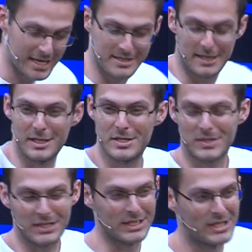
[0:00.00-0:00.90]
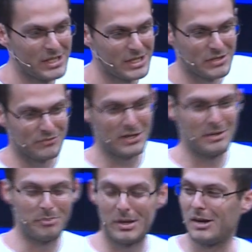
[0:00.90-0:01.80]
I say this
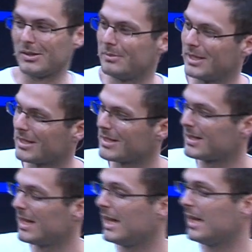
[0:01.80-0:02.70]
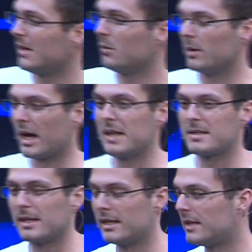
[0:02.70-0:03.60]
very proud, because I
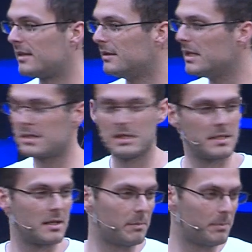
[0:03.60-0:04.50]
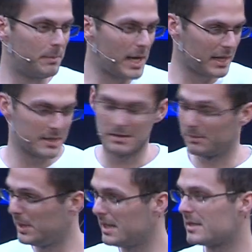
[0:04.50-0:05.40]
say that this is the
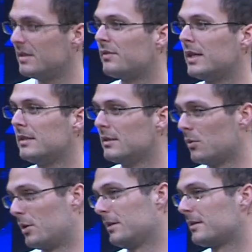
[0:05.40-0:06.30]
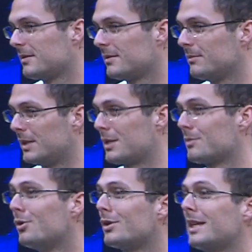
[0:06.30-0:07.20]
biggest event in the world,
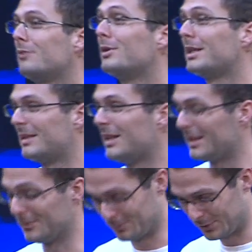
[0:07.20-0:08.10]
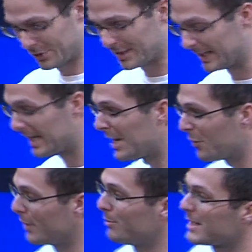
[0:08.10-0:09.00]
because more than
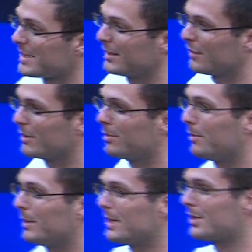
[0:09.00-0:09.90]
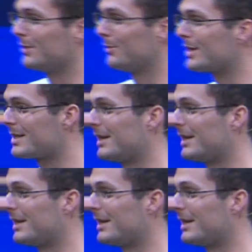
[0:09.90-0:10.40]
1% of the population was